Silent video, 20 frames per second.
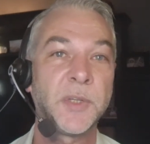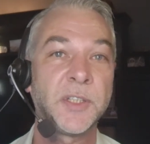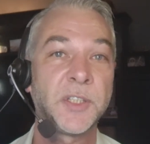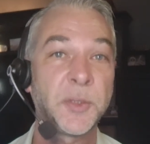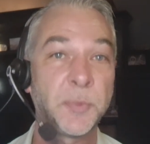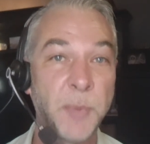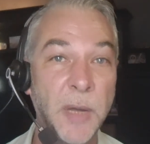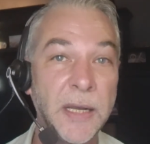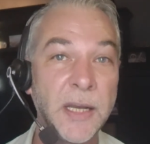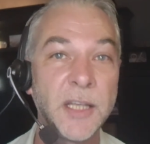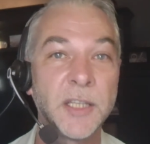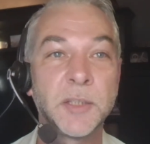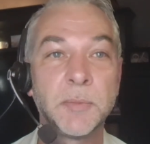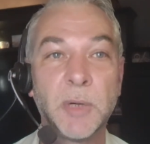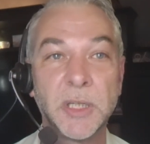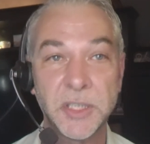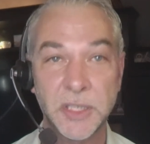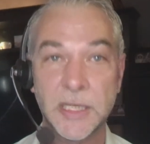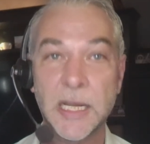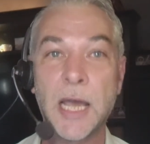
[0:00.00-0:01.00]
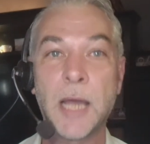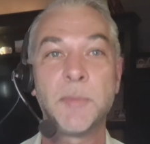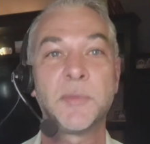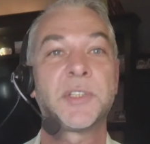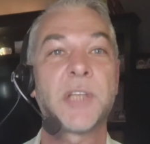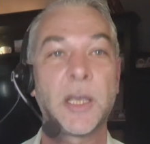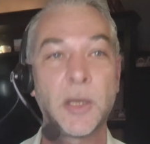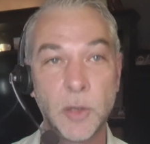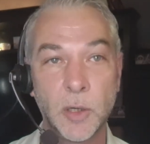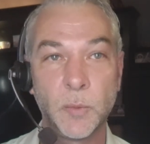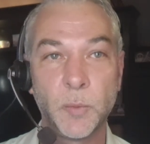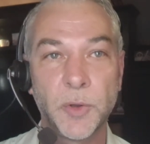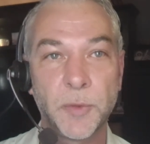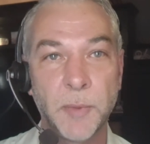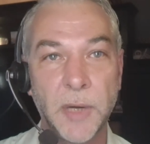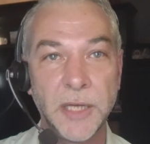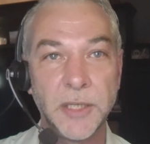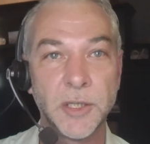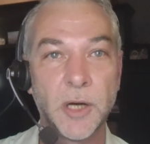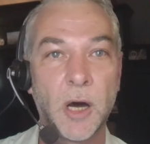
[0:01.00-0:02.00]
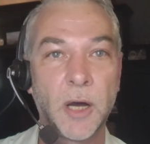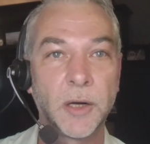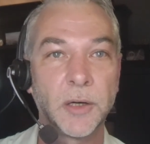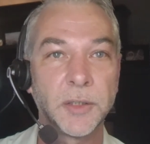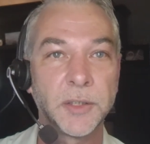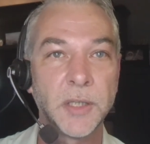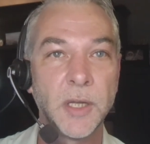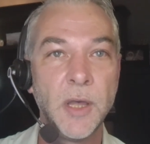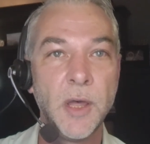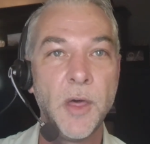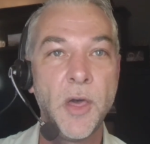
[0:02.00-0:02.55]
and spending as much time as I could with my daughters.